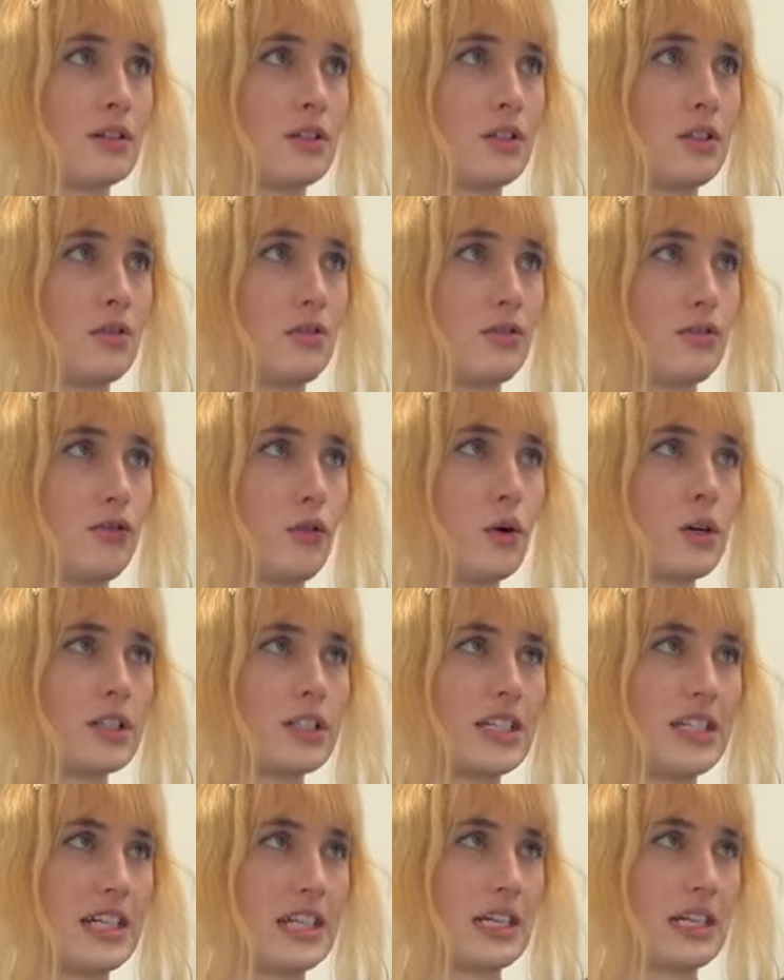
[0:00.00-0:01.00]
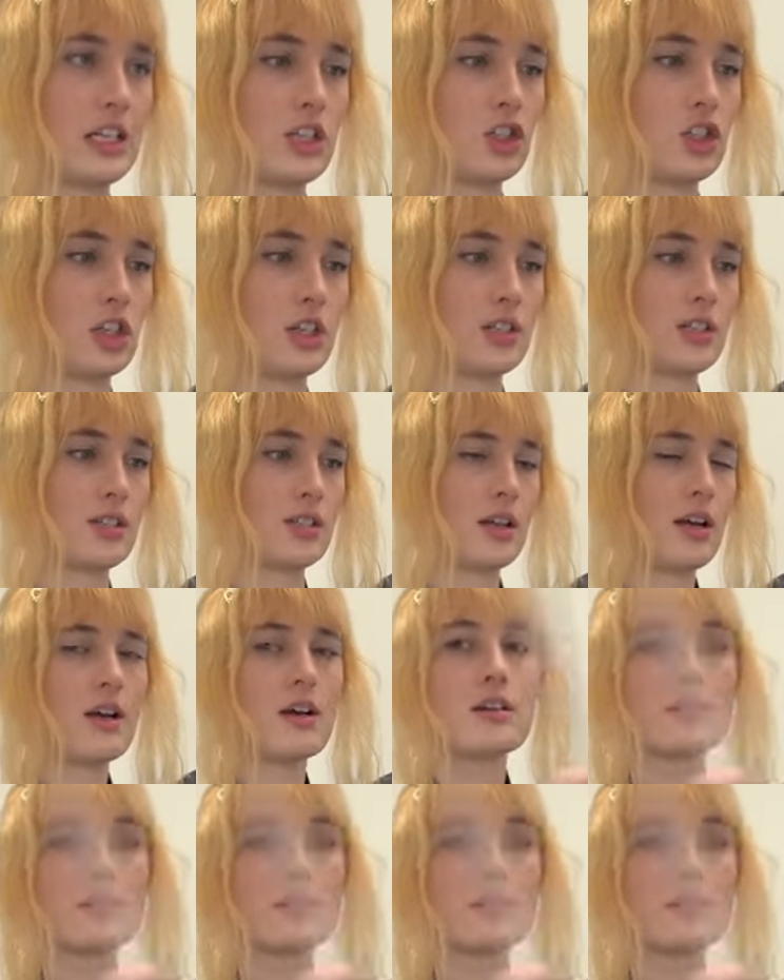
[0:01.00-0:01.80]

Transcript: to 14 inches.